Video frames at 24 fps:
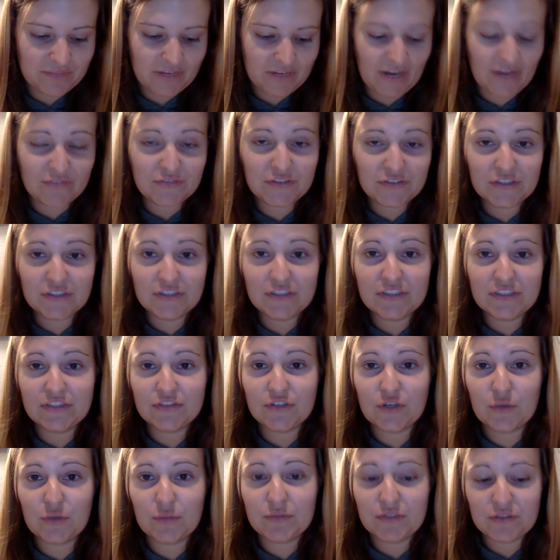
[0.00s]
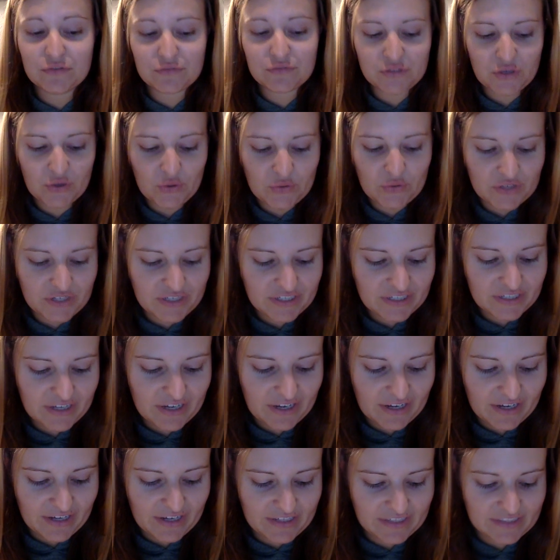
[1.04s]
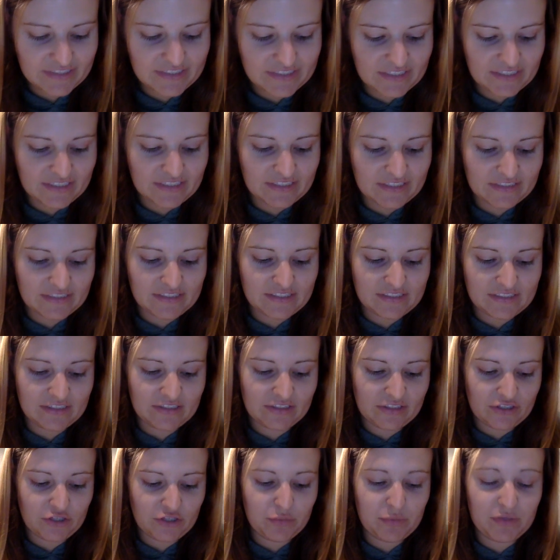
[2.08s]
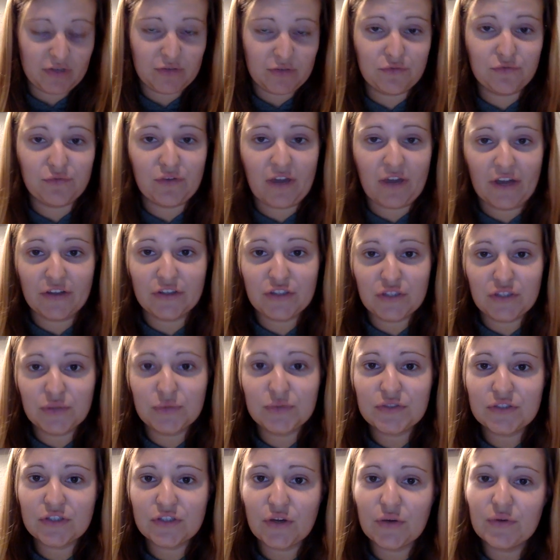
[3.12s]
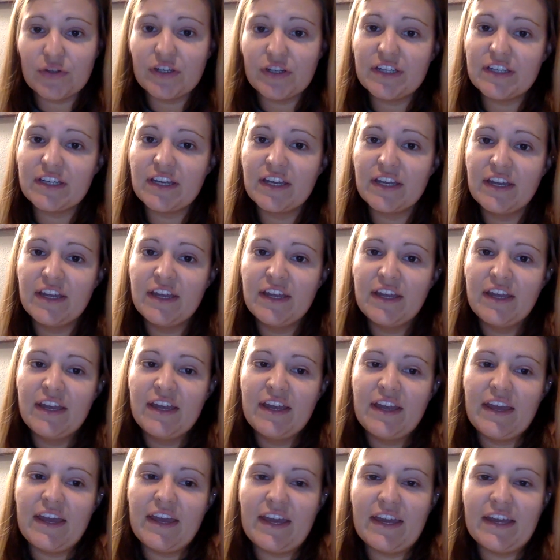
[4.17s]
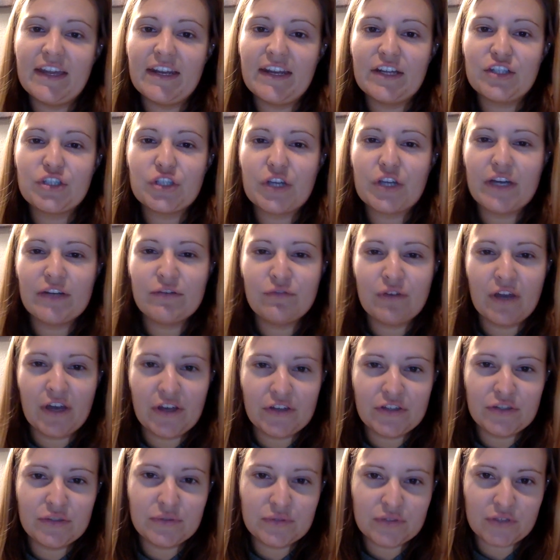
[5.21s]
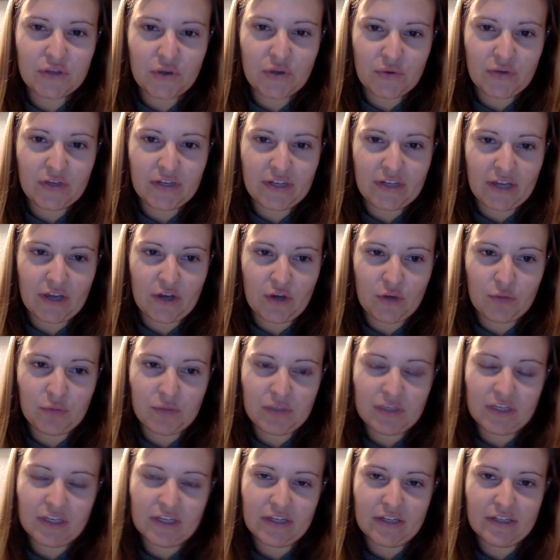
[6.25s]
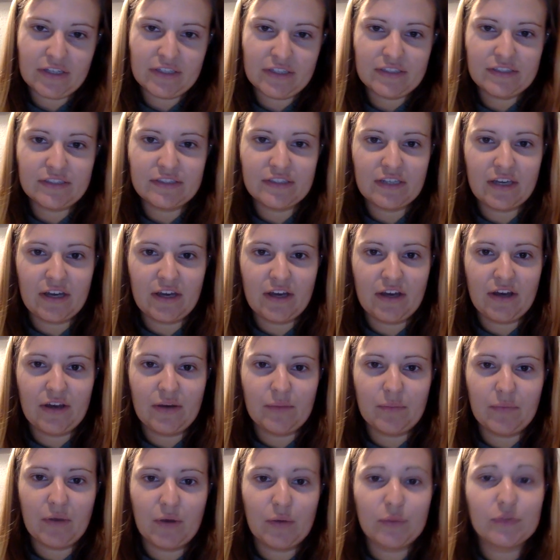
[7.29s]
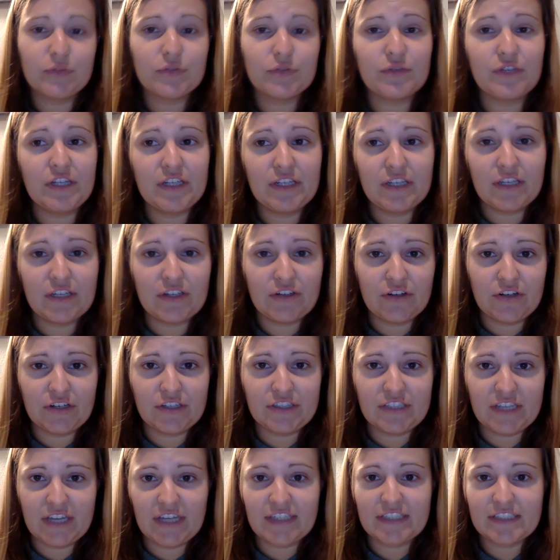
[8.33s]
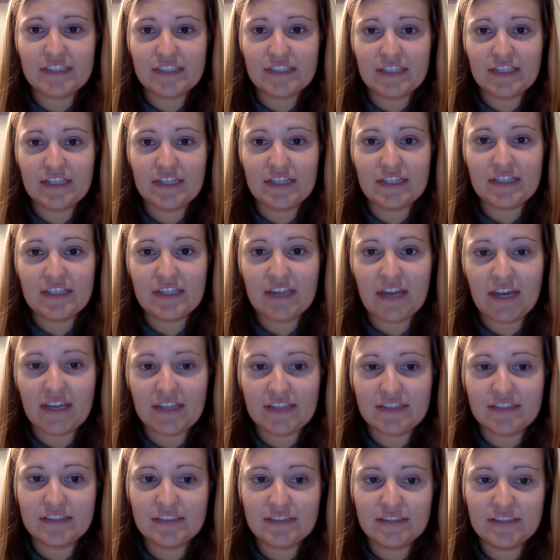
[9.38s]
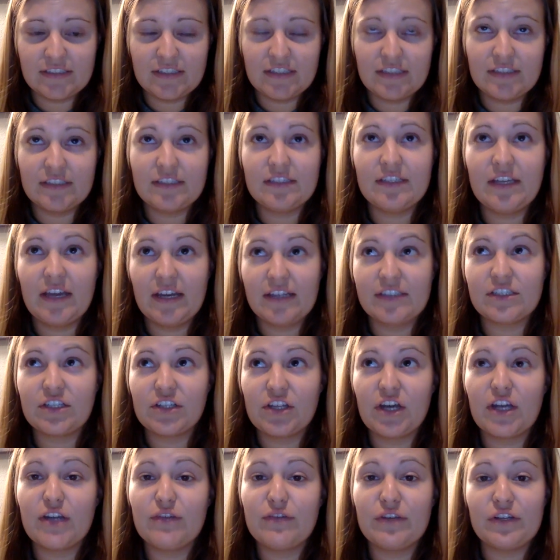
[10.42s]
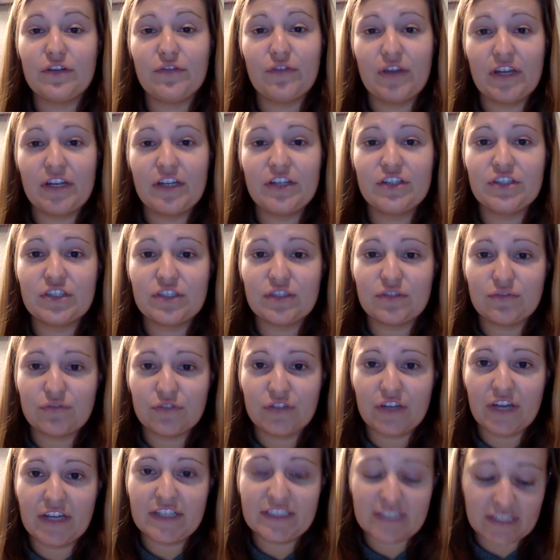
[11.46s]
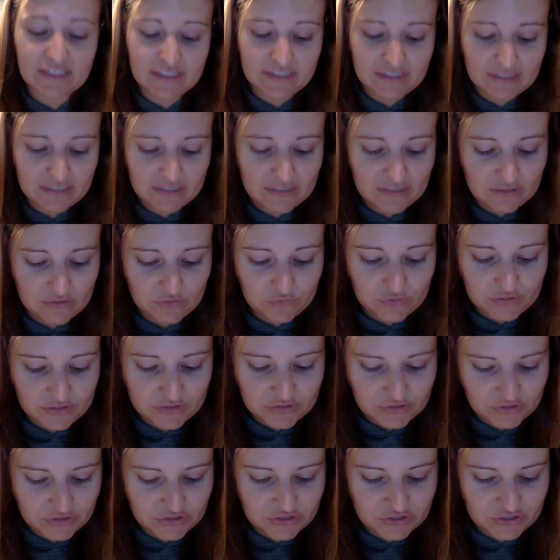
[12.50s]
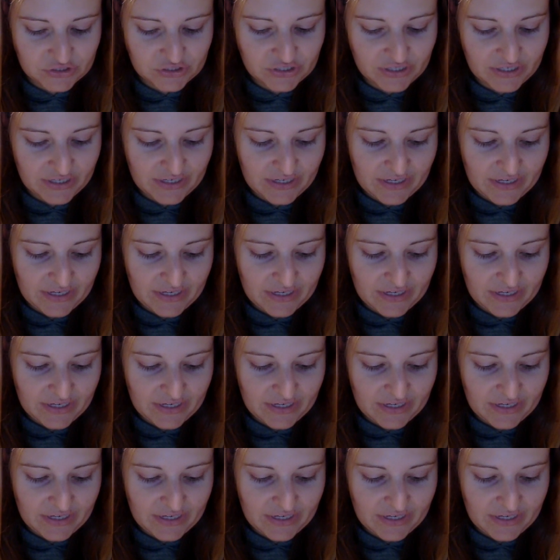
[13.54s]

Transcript: After descriptive coding, I did a little bit of values coding. And I tried values coding out because I was reading in our text that it has a lot of advantages for identity research.